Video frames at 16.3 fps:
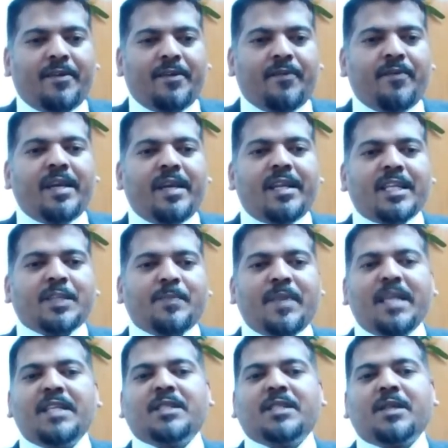We're in a
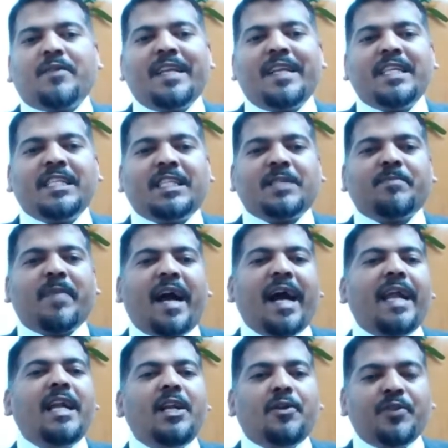space of adding
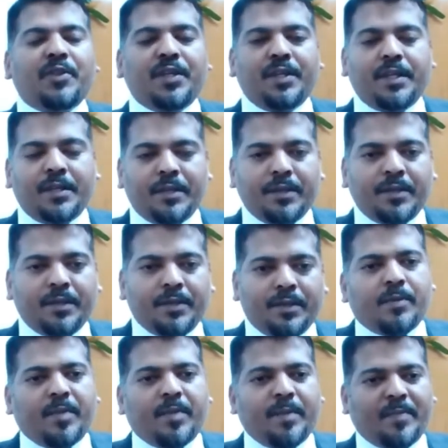smile to the
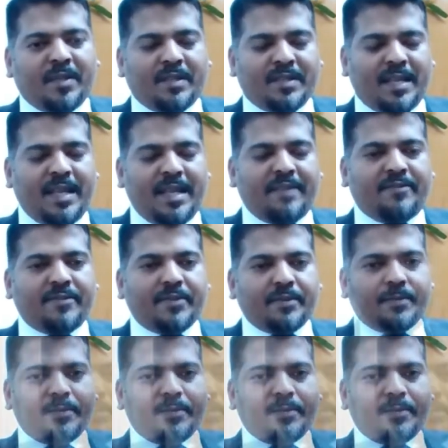people's life.